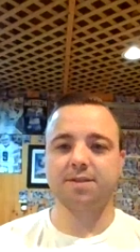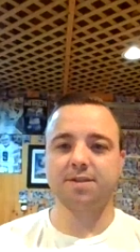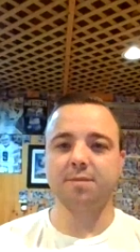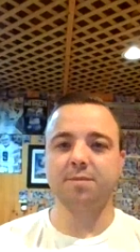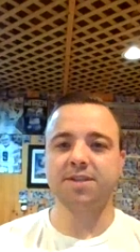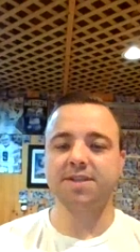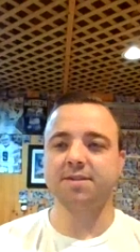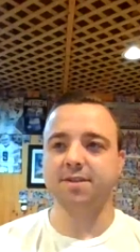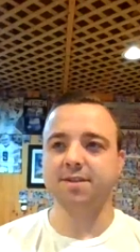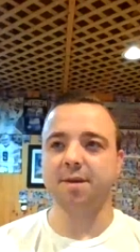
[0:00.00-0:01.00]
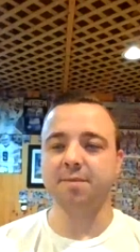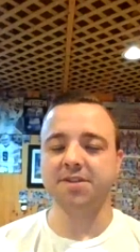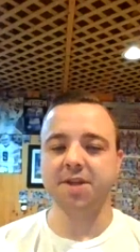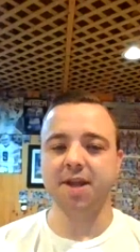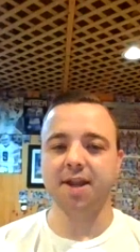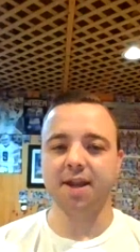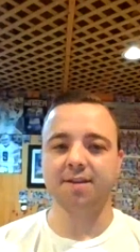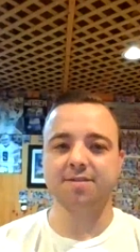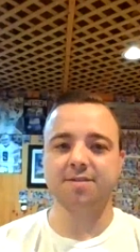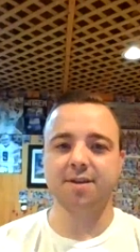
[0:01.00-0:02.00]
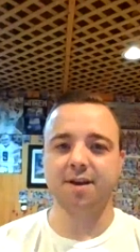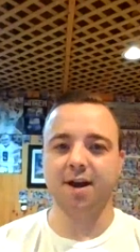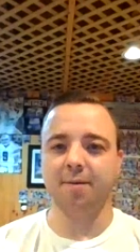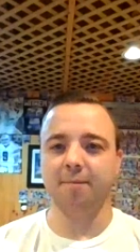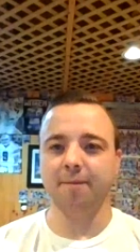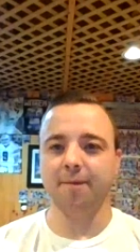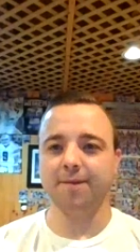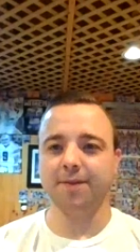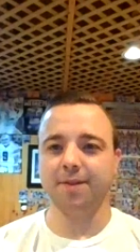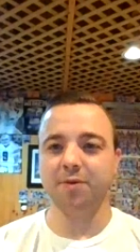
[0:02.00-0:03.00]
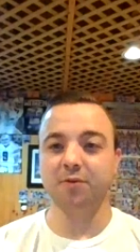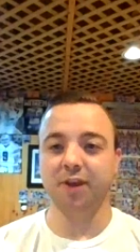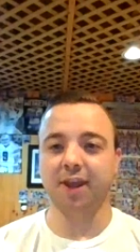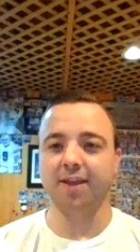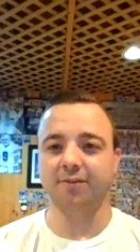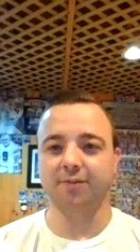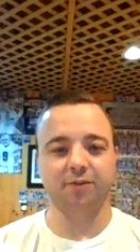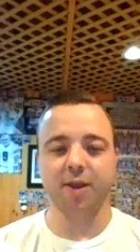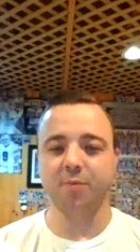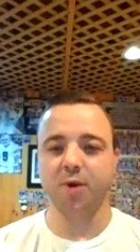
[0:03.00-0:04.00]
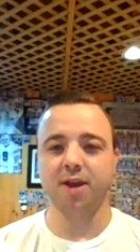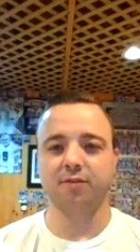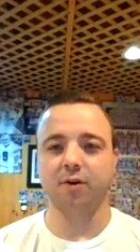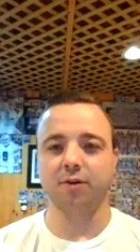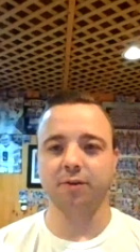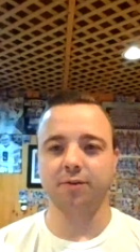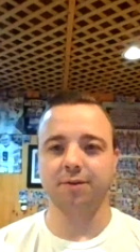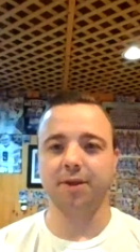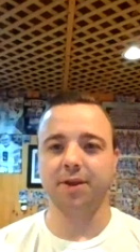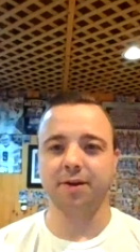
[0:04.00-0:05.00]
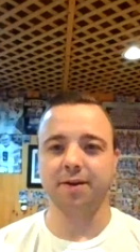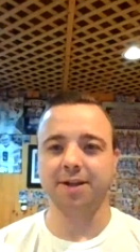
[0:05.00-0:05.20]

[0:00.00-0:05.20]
To some ex- to some extent, it is. Um, the music is the same way. It's all you're going to be hearing